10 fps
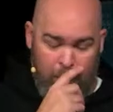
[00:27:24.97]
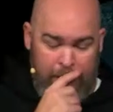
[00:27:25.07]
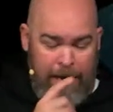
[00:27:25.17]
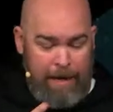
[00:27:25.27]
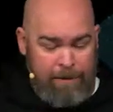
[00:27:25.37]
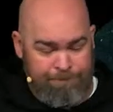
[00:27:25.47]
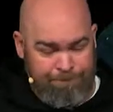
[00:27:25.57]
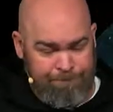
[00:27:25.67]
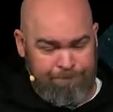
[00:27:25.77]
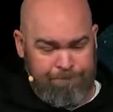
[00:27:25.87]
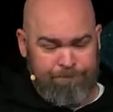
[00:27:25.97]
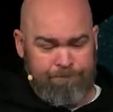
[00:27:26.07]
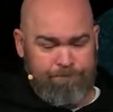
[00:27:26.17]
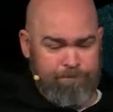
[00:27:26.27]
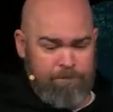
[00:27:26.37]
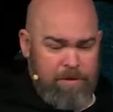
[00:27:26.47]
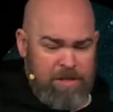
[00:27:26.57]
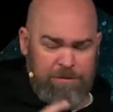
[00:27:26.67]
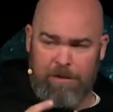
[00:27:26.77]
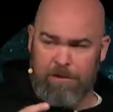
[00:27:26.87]
one hand,
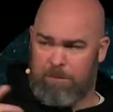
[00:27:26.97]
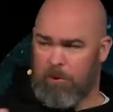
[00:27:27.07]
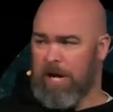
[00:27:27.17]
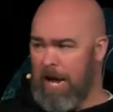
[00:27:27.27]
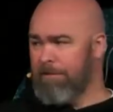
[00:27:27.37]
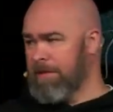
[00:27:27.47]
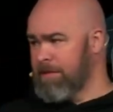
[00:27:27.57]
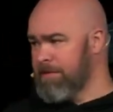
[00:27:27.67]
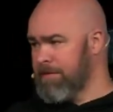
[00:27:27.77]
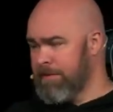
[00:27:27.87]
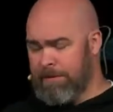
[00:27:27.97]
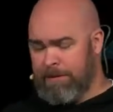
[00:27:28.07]
this feels pretty obvious.